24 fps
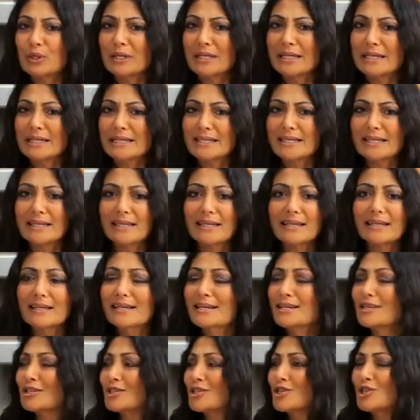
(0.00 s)
easy,
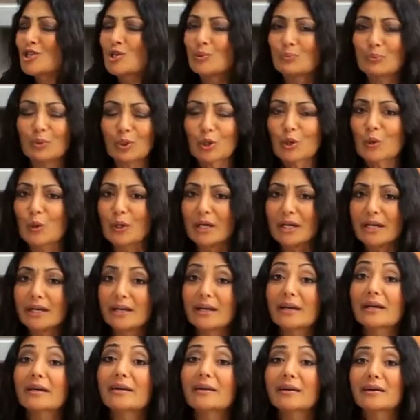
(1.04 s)
super
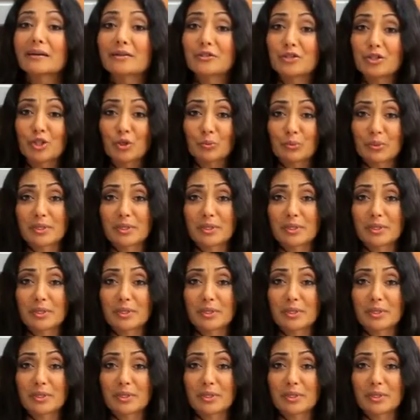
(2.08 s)
quick, and super